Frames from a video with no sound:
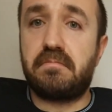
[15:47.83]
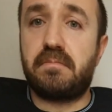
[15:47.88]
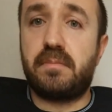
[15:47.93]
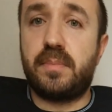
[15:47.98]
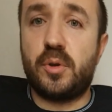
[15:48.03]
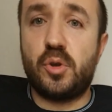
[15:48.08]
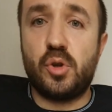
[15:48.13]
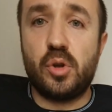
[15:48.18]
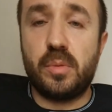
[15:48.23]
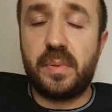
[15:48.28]

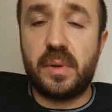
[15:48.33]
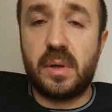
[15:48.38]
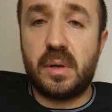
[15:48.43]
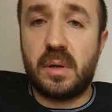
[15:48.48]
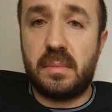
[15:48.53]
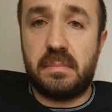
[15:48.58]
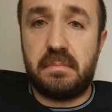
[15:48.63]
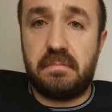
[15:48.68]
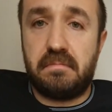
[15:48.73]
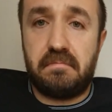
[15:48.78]

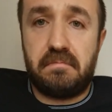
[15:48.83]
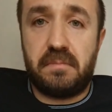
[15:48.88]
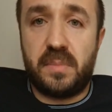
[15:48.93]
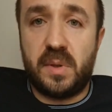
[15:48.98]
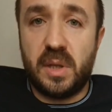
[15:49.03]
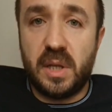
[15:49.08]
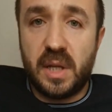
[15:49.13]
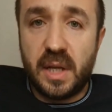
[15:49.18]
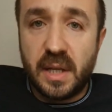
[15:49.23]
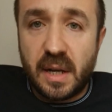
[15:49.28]
super
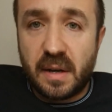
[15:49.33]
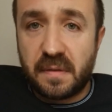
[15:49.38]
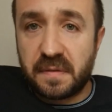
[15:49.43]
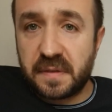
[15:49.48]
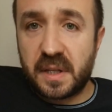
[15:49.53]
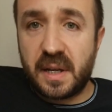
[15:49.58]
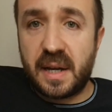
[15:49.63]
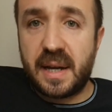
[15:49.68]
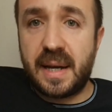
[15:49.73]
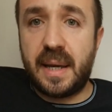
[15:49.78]
enough
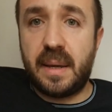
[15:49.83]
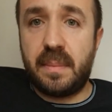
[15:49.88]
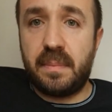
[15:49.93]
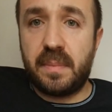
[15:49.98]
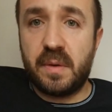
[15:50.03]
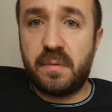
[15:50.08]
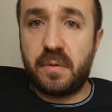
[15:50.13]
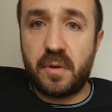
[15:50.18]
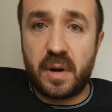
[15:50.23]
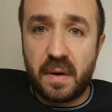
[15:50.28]
time
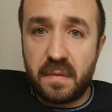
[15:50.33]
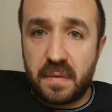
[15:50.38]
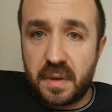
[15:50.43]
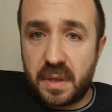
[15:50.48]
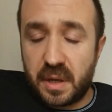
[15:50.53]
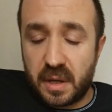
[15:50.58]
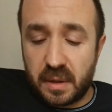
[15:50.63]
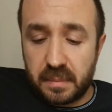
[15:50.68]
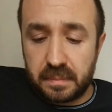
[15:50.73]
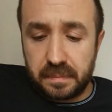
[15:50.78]
for
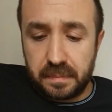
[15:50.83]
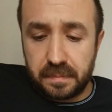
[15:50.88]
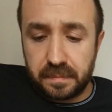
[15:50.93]
everything.